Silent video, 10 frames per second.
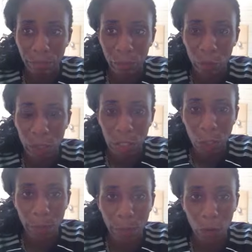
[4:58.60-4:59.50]
We did a little
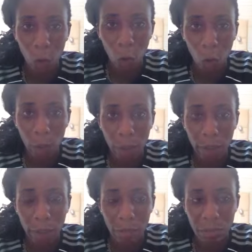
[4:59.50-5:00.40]
bit of core
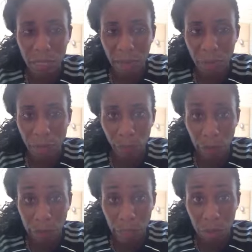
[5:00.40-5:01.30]
work, sit-ups and
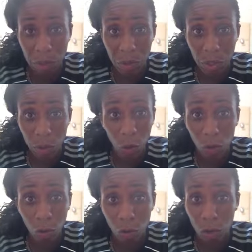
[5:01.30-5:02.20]
press-ups,
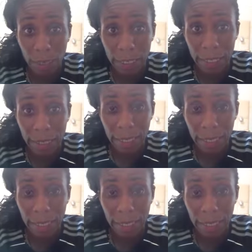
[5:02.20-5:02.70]
not too many,